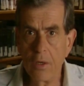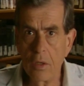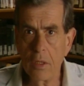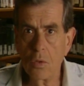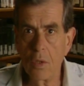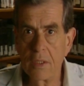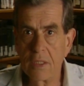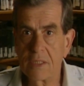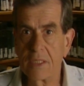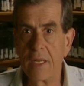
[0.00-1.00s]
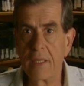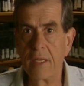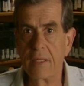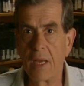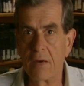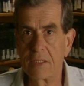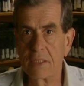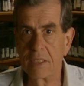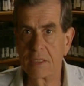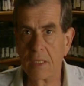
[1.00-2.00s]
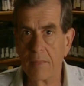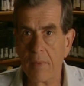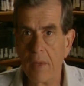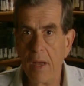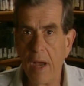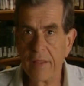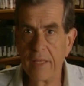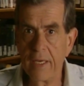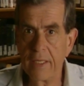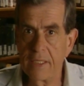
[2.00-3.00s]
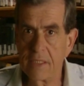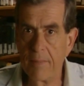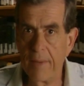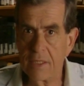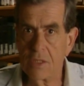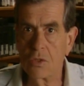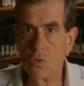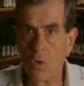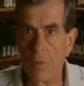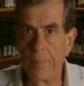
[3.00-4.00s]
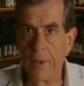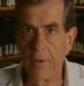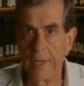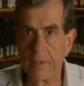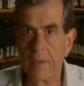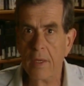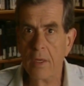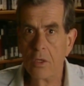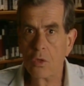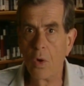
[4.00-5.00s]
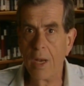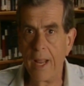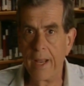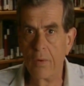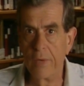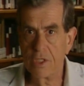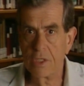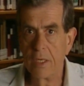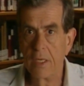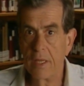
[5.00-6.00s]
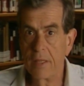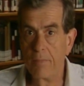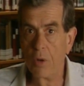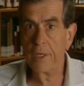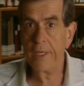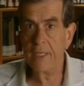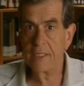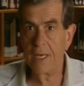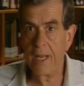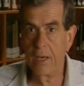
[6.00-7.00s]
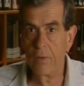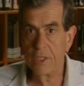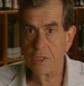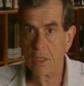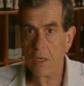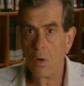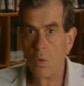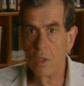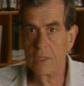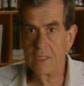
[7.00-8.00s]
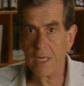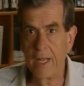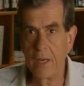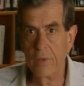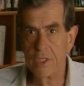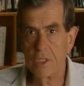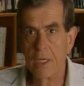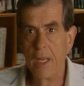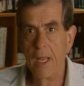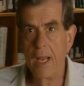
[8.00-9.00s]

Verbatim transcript: In order to understand the entire system, I think it is the best to compare it to a language. The body is a language. What is a language?